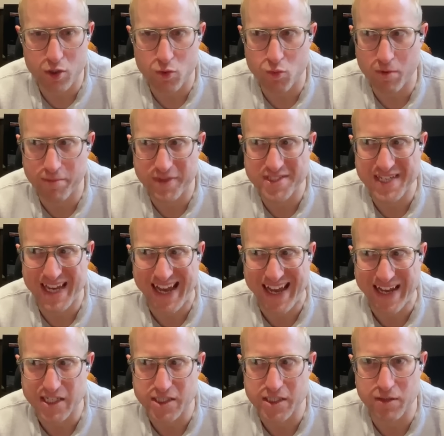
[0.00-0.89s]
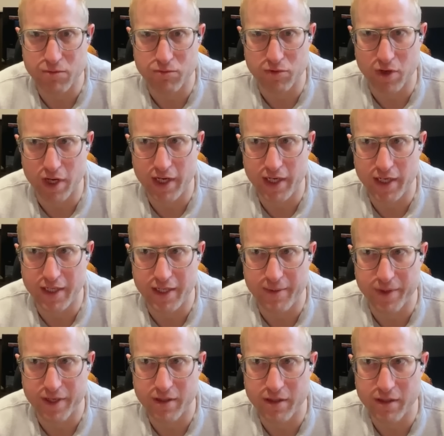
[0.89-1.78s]
You want me to actually write an
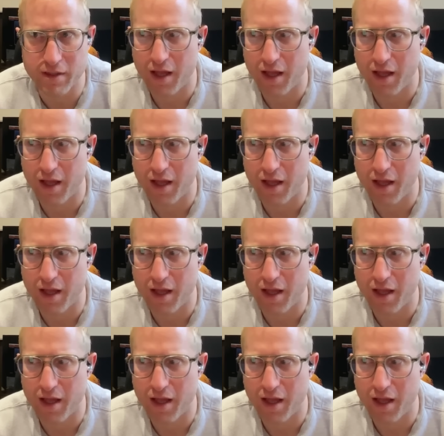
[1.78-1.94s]
email?